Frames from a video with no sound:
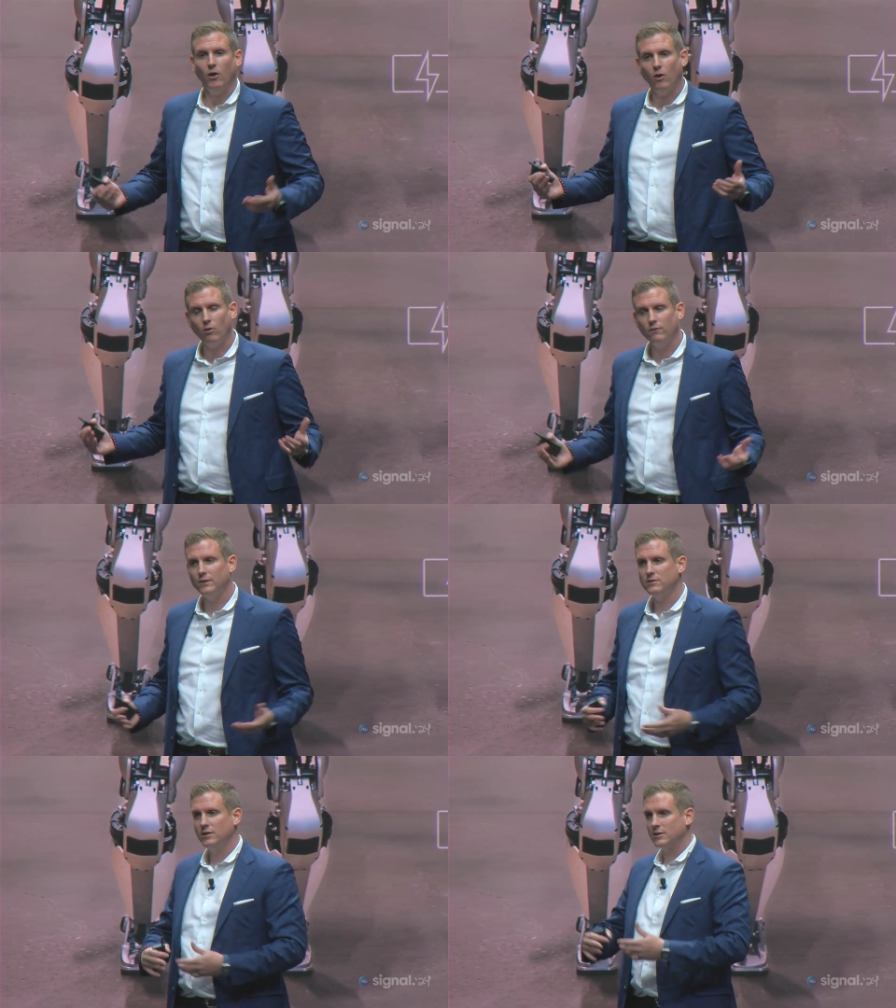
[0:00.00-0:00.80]
all of
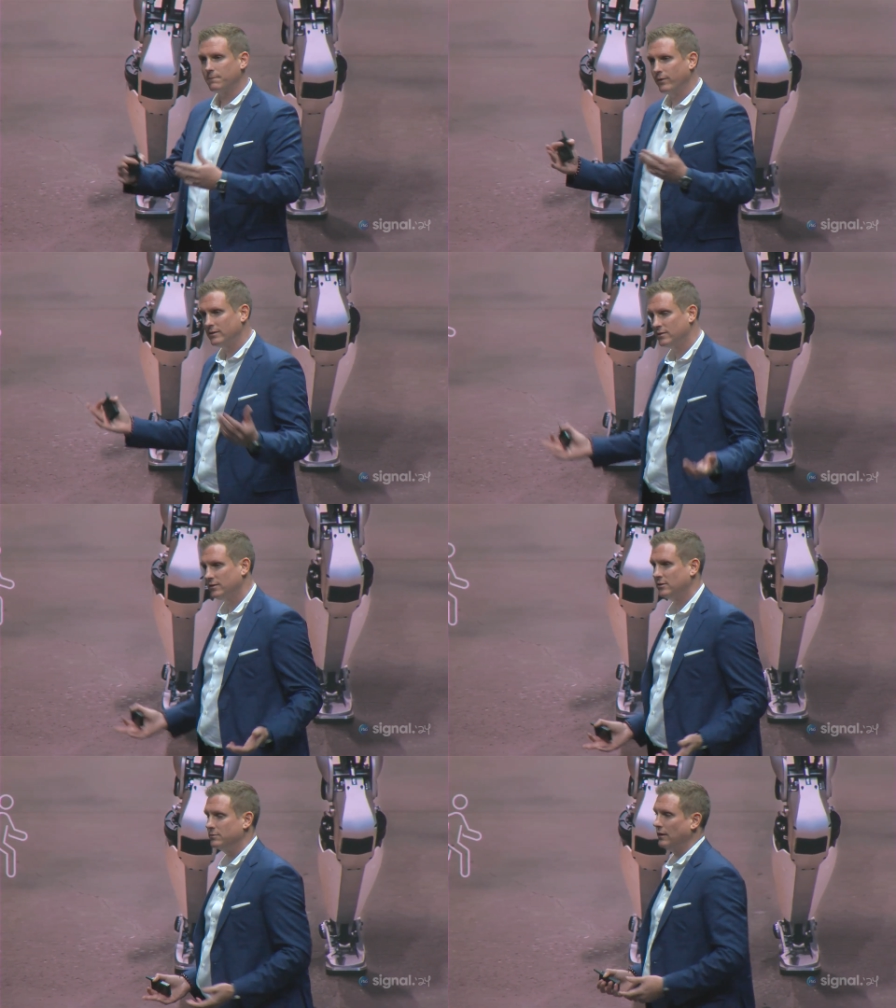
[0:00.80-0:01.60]
these disparate
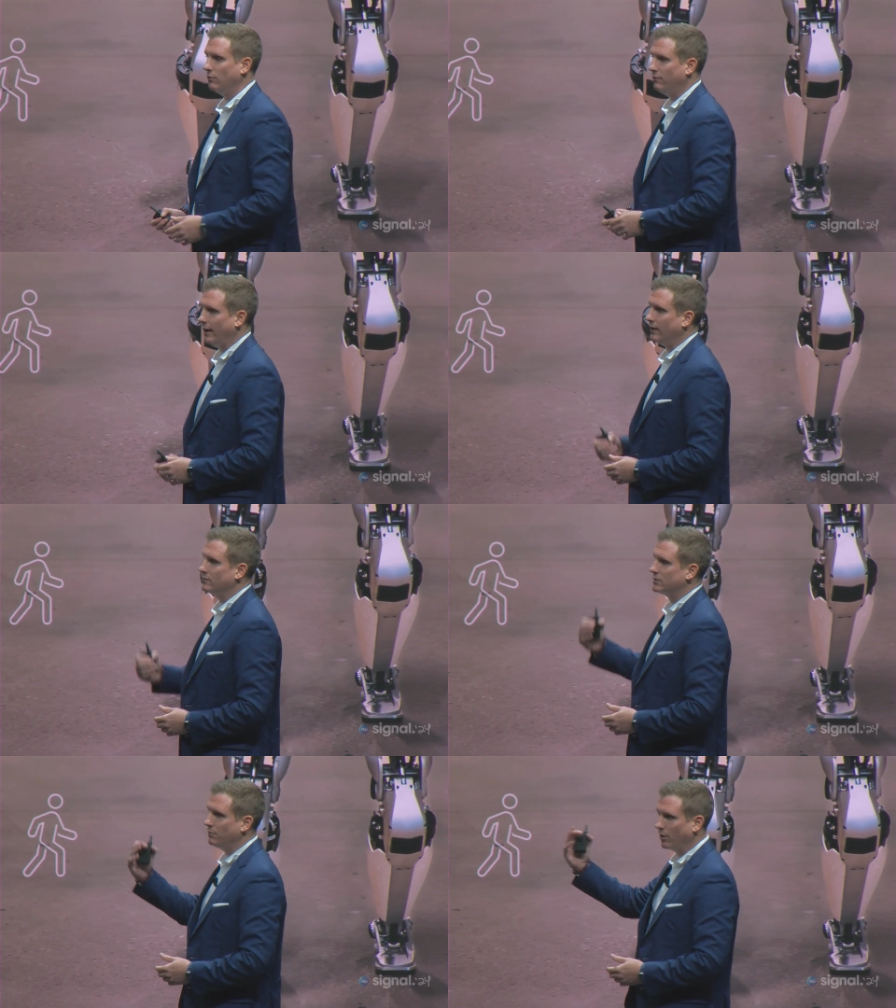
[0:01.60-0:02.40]
systems that we've had
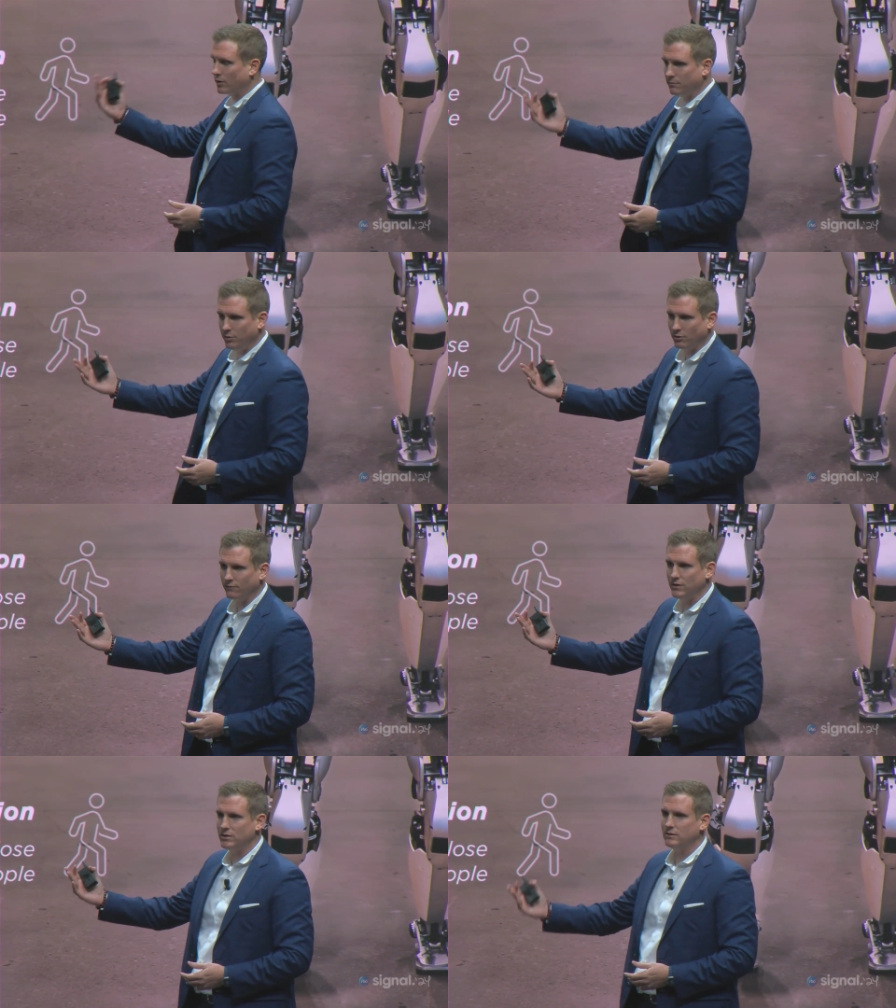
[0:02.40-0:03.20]
smart computer
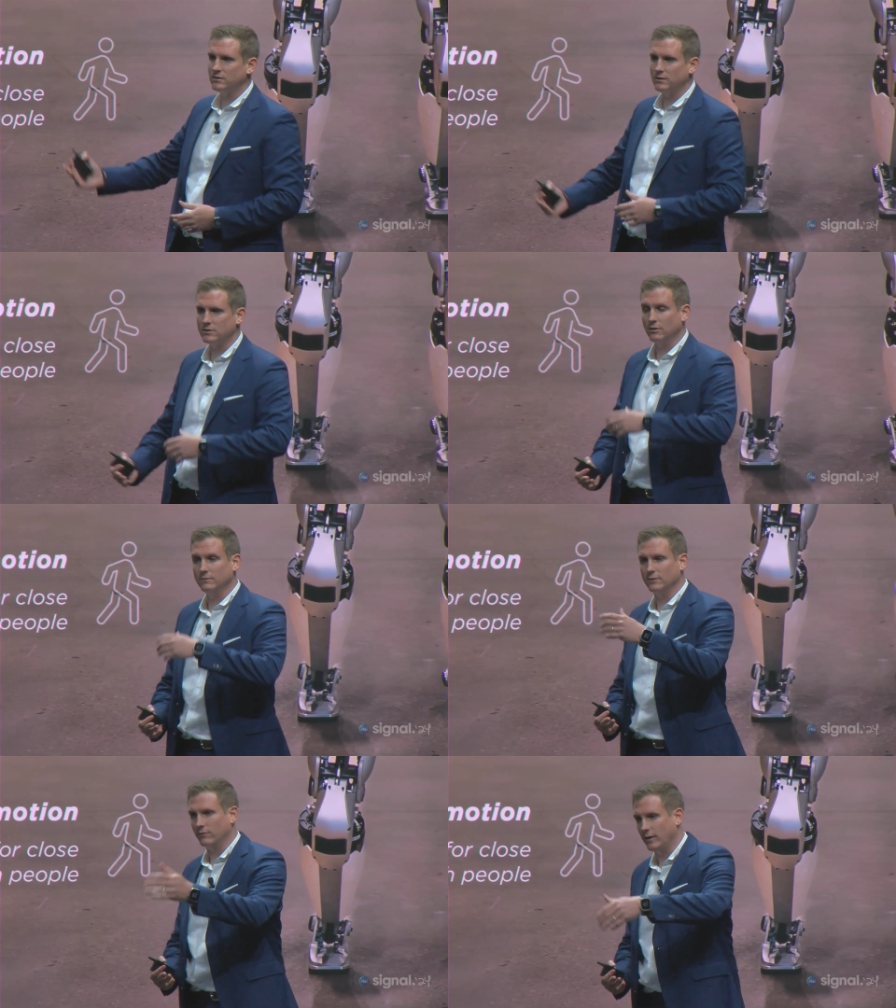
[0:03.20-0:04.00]
vision
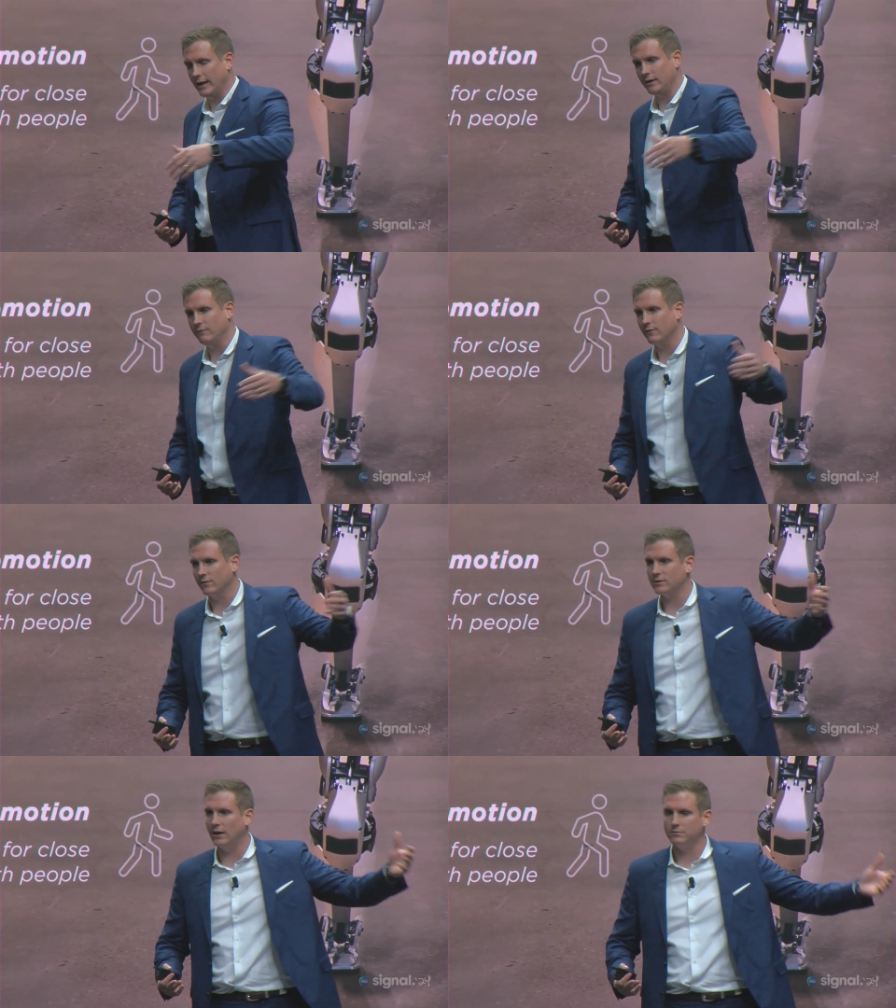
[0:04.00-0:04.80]
systems, a variety of
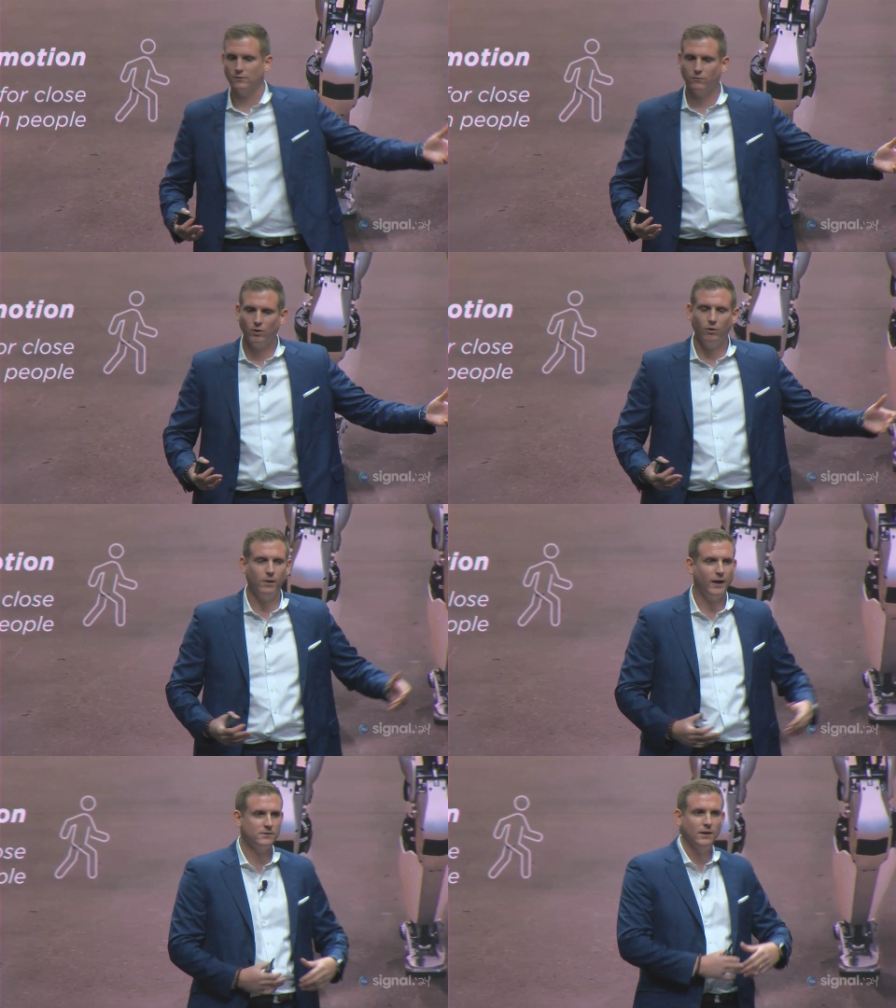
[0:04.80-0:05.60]
different types of
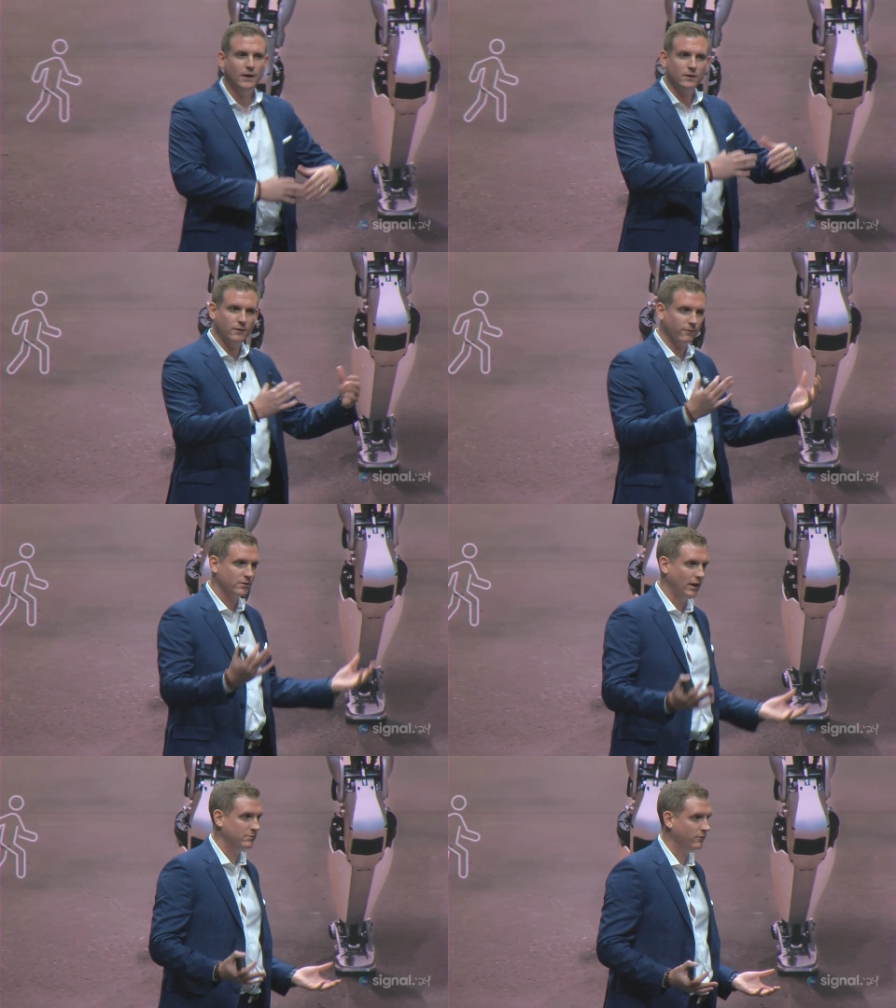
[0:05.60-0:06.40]
robots, different
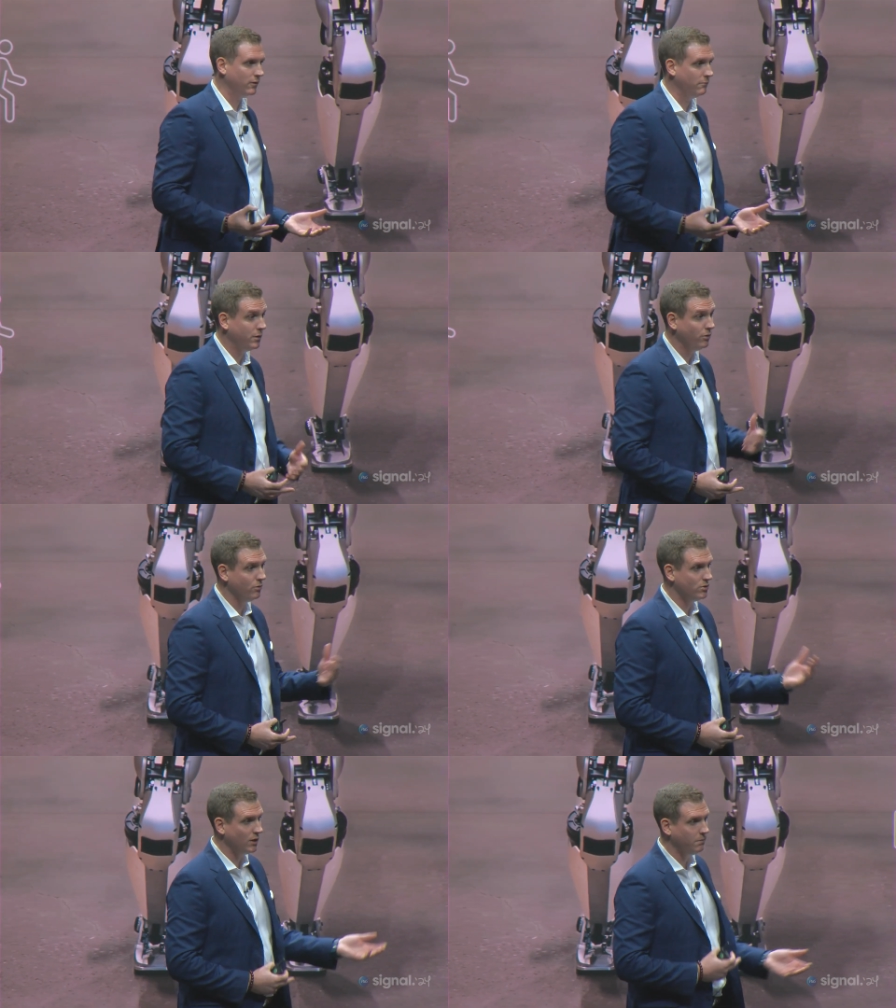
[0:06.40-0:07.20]
types of
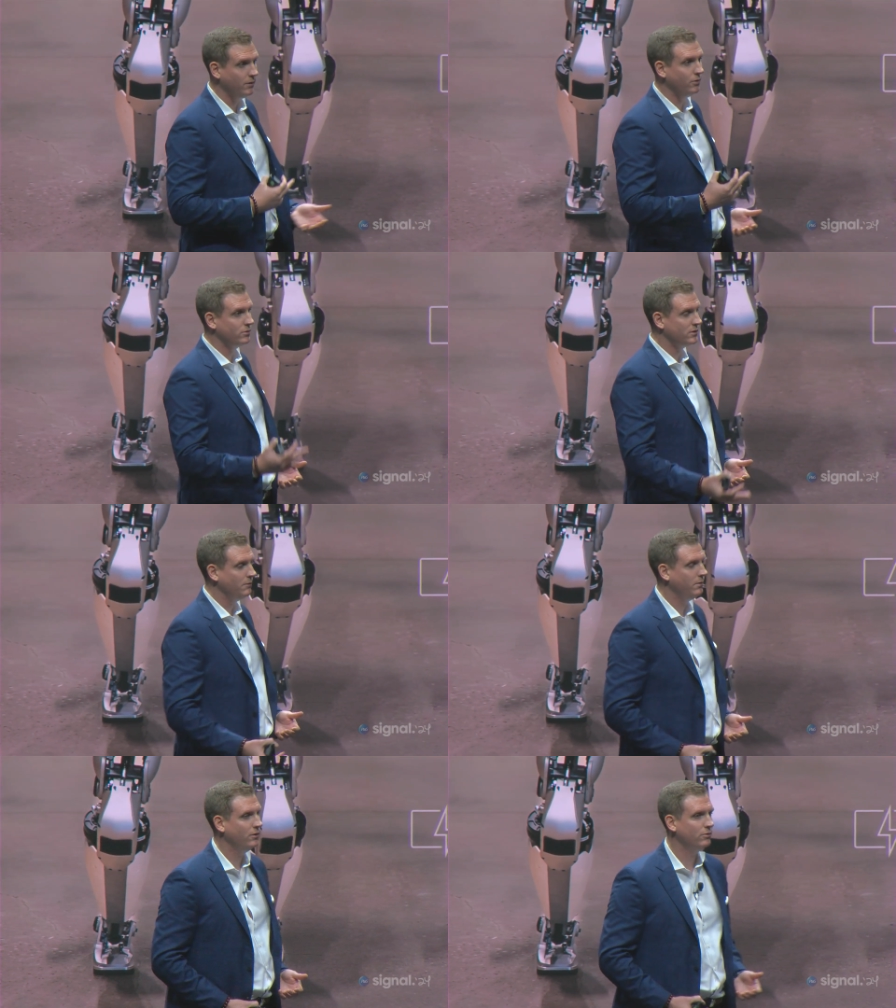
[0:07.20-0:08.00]
compute, GPUs,
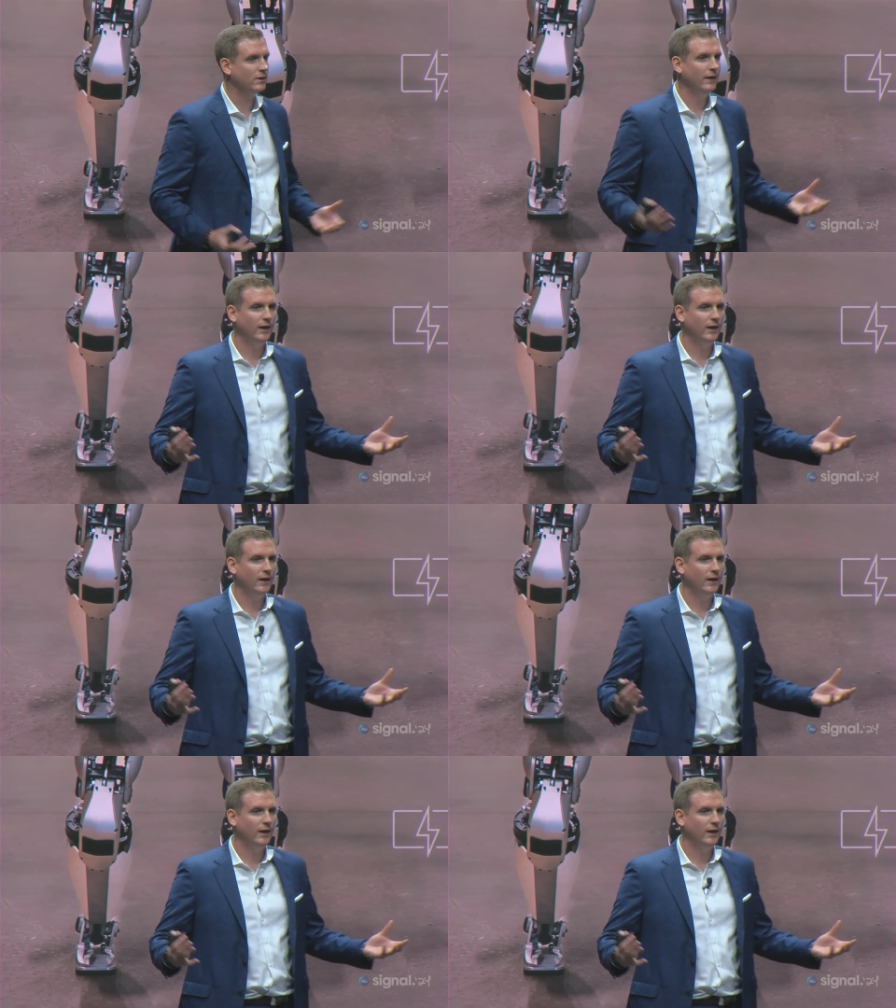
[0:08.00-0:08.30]
CPUs.